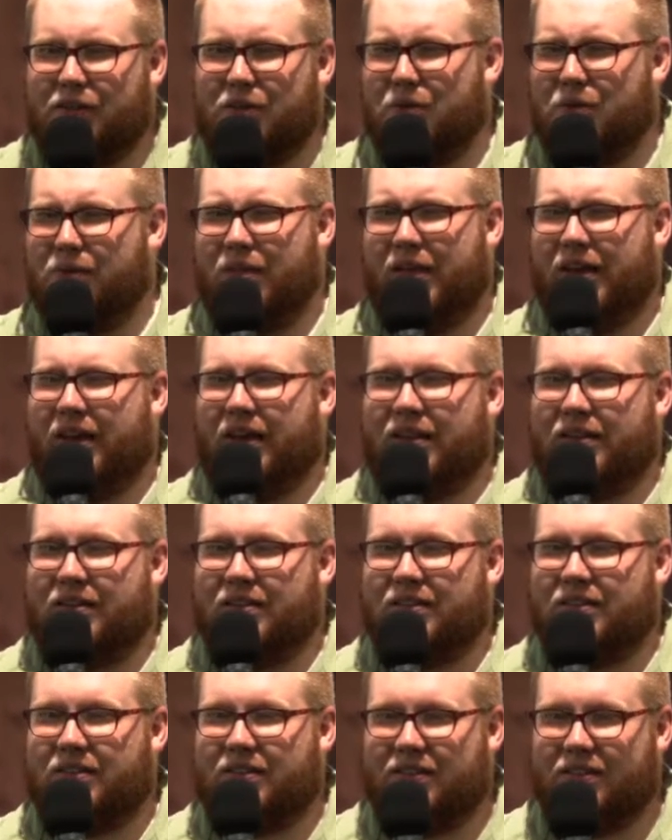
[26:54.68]
do
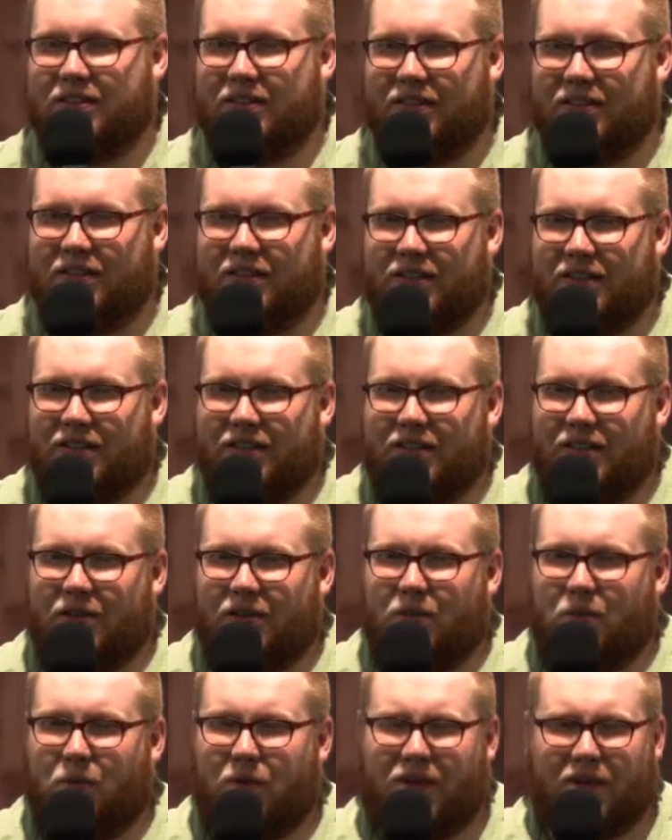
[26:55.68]
that
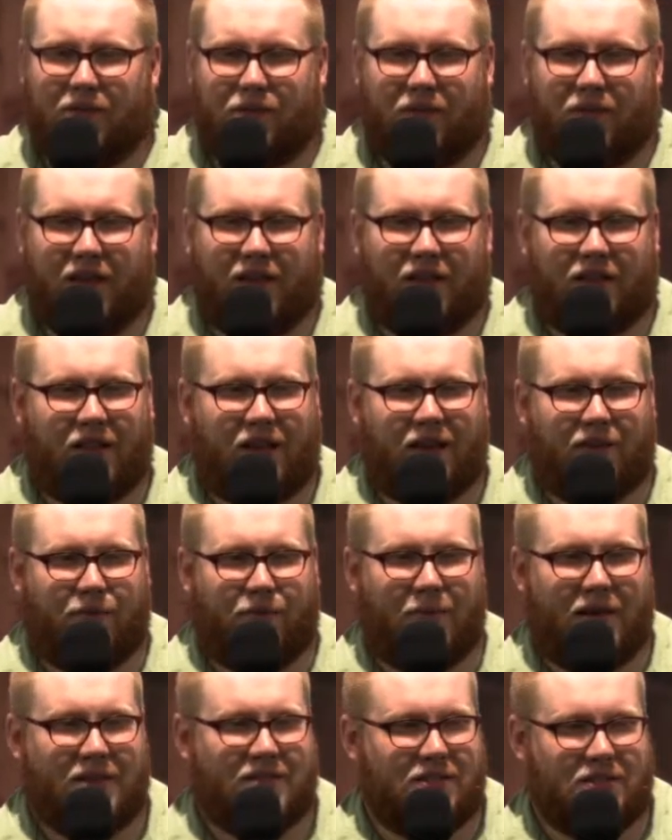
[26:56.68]
we convey a lot
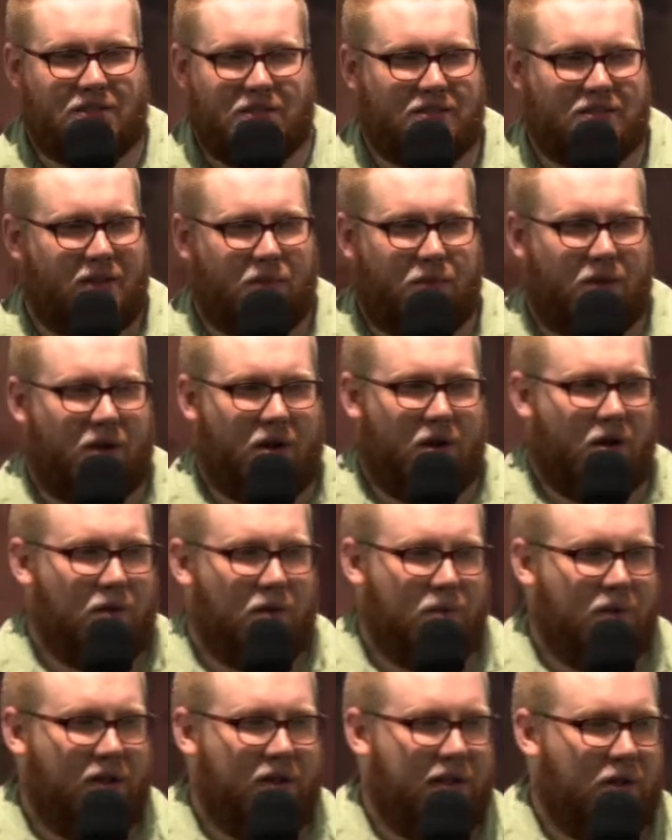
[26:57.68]
of messages that we
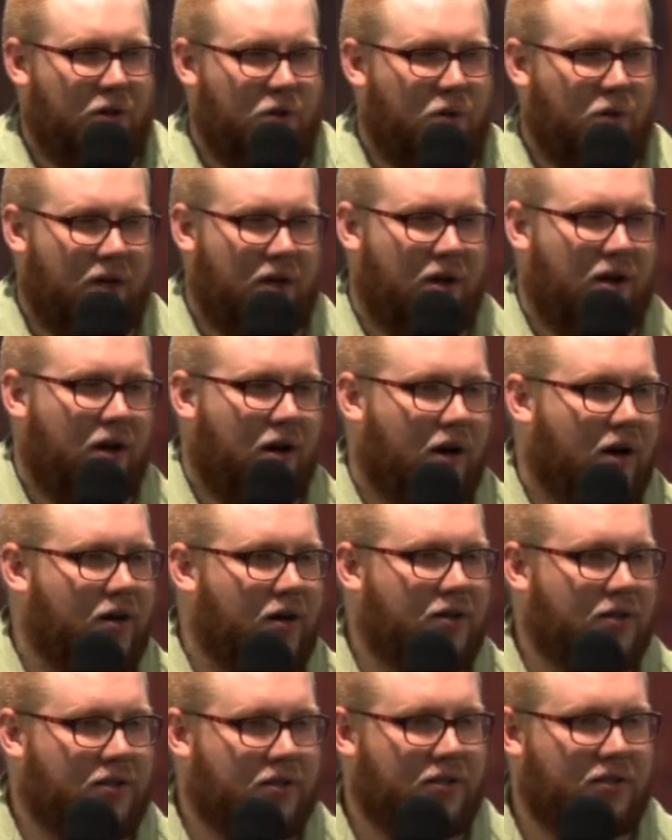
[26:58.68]
aren't really who we
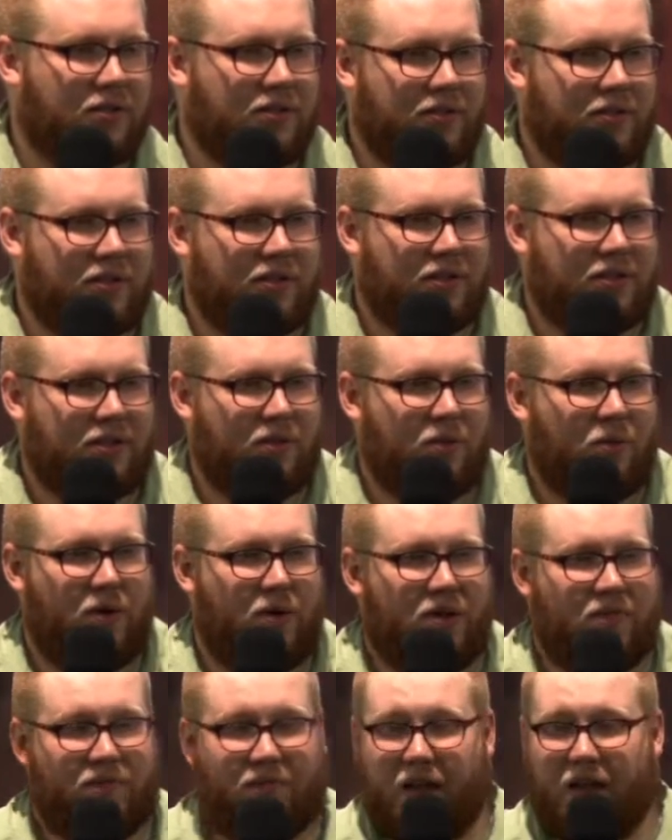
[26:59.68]
are.
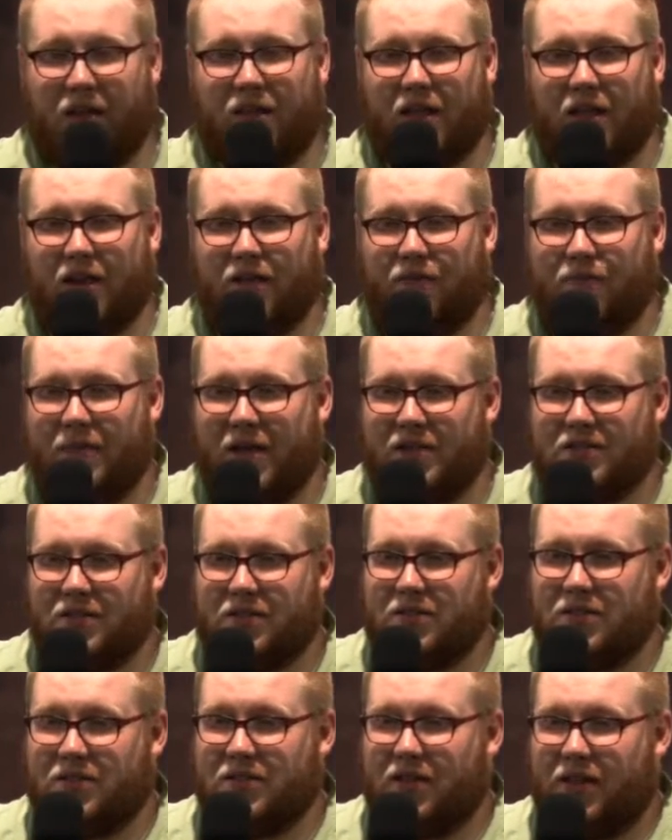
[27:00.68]
We convey a lot of
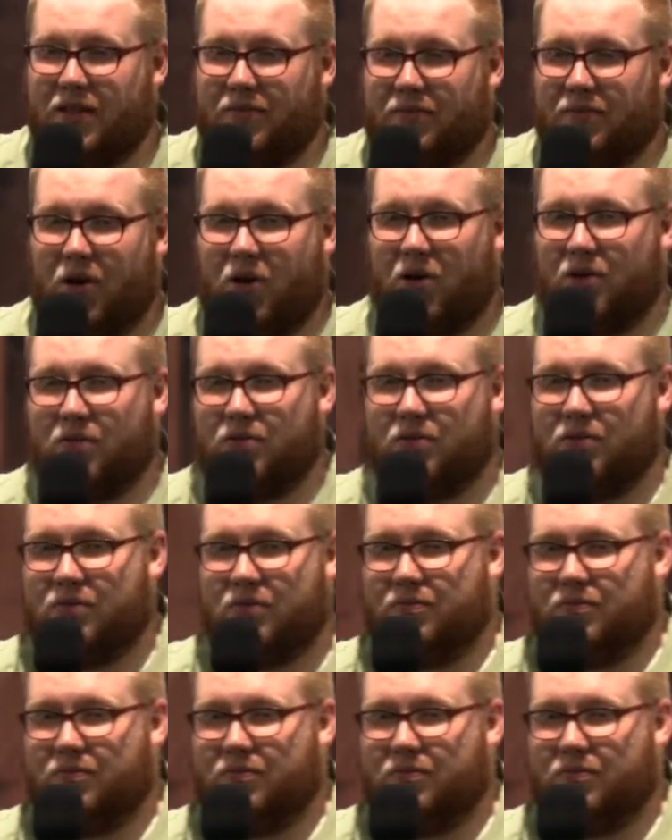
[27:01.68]
messages that aren't